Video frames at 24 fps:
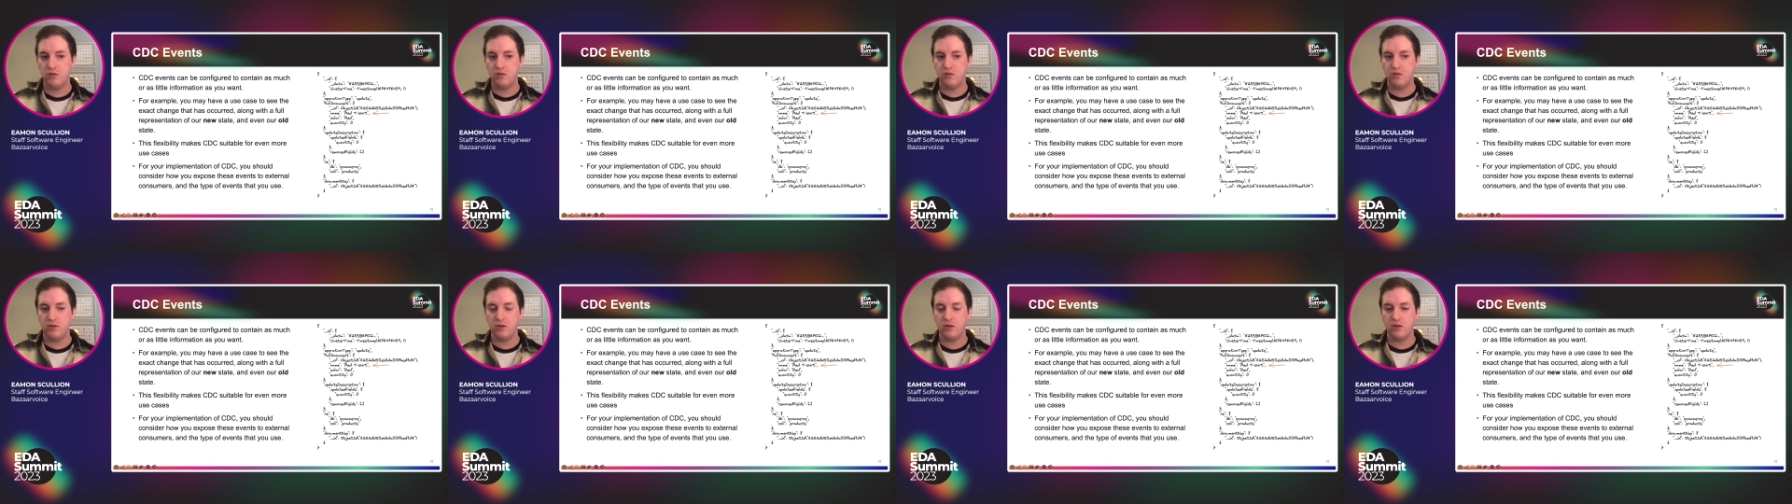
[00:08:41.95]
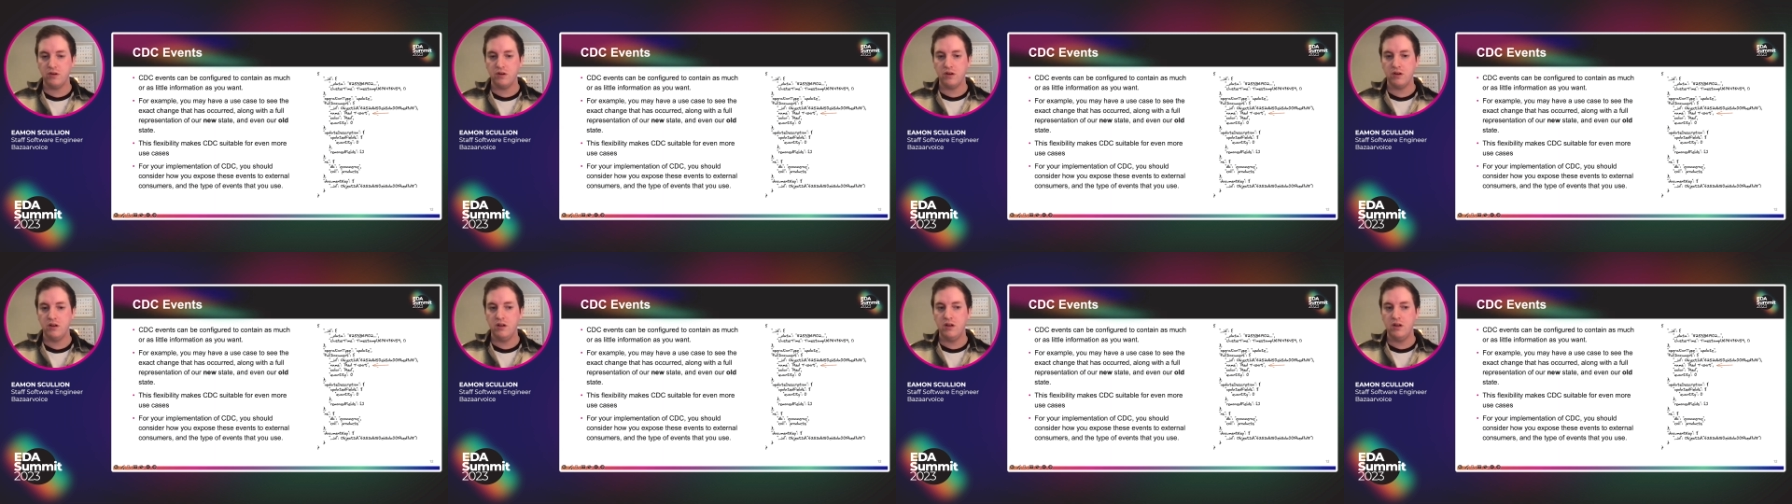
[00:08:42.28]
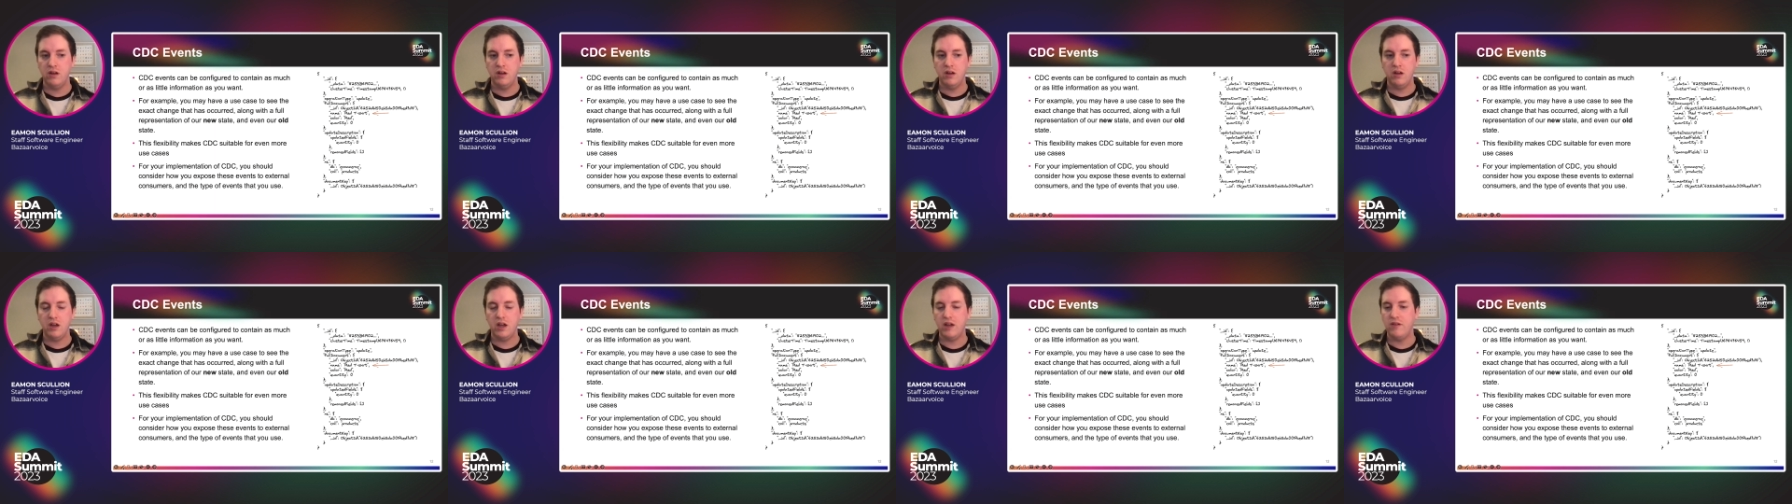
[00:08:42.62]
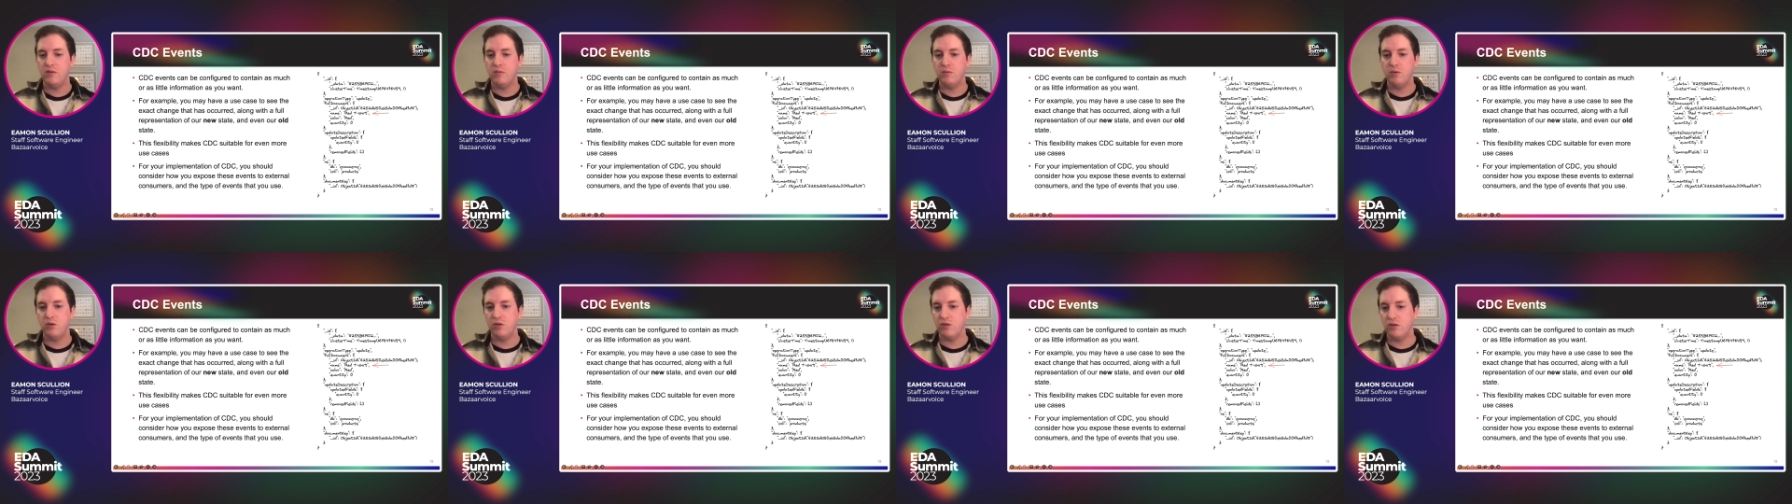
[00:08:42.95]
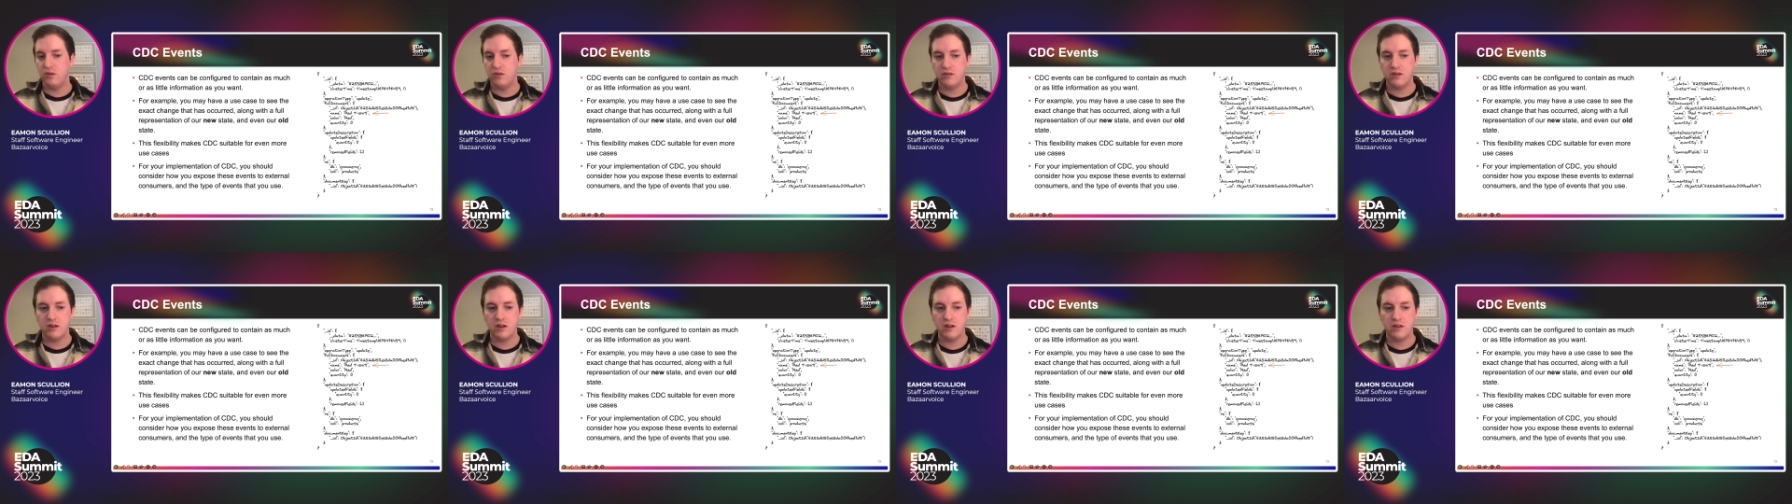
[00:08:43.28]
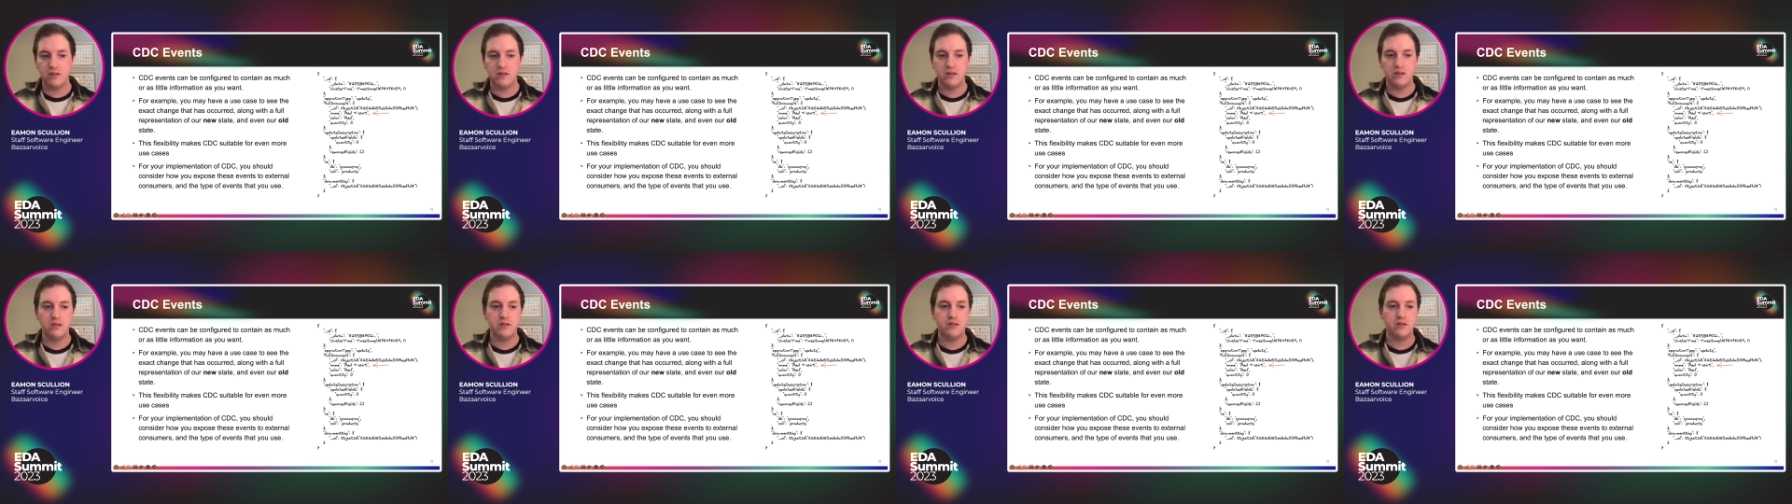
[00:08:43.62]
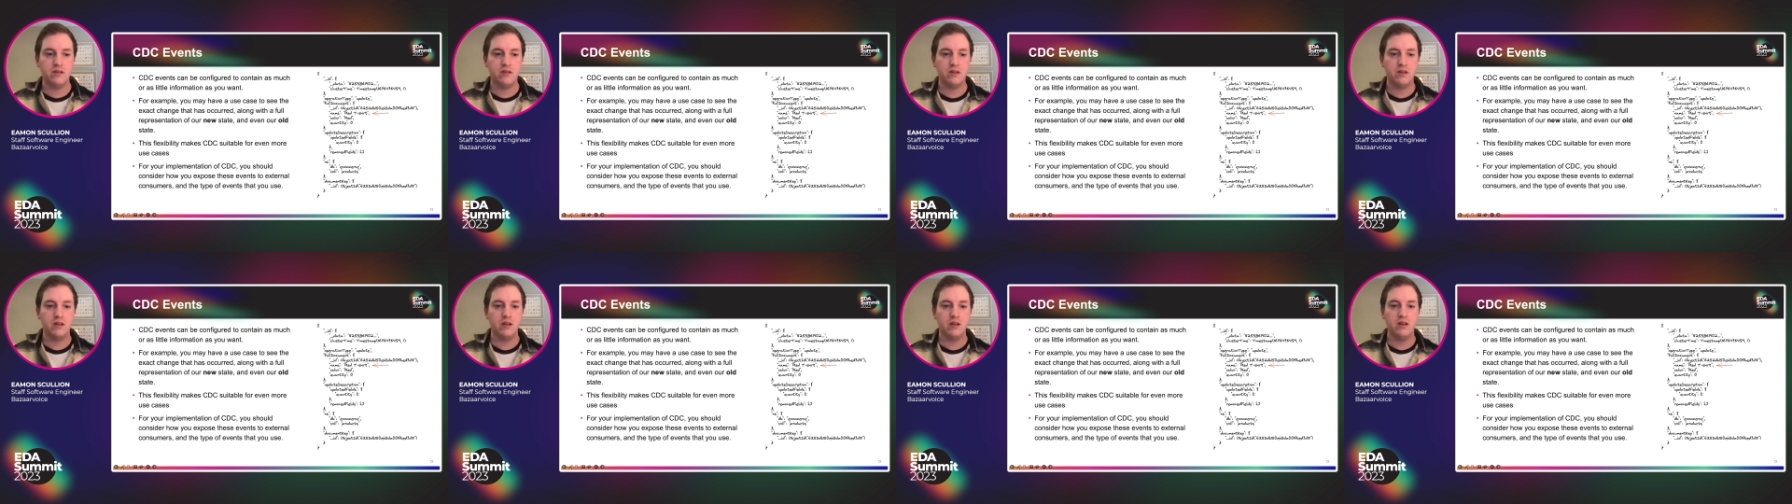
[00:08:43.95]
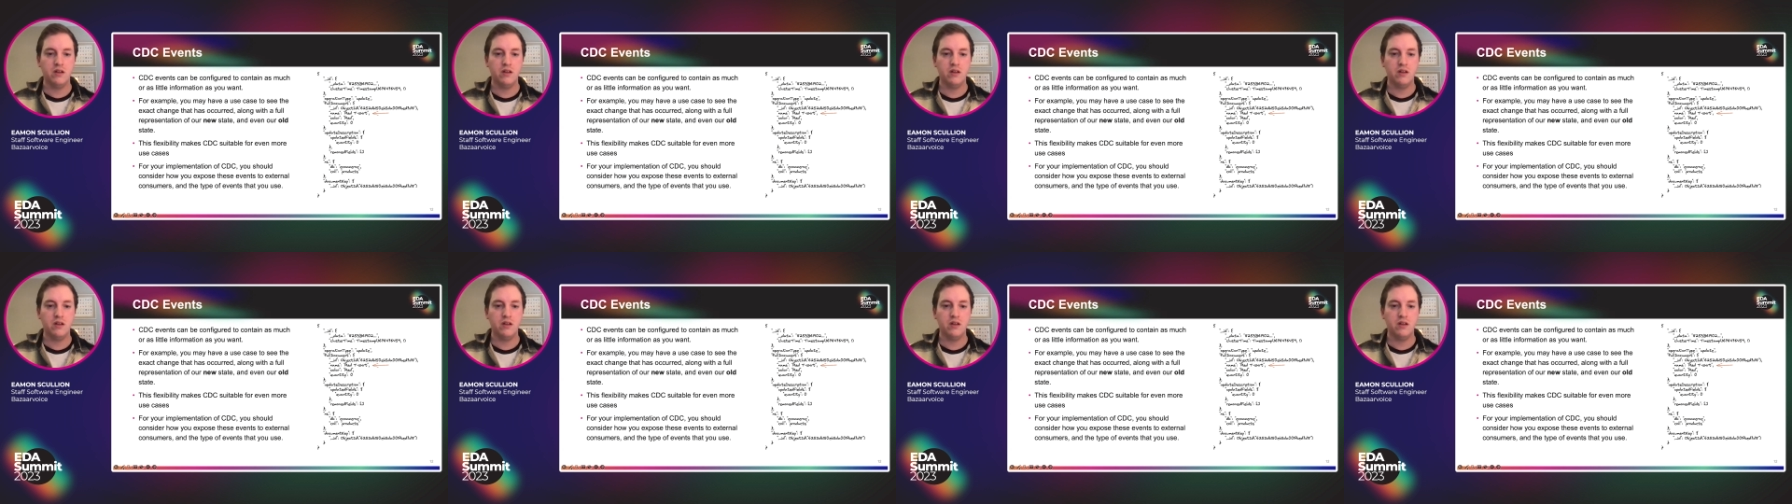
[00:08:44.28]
for even more use cases.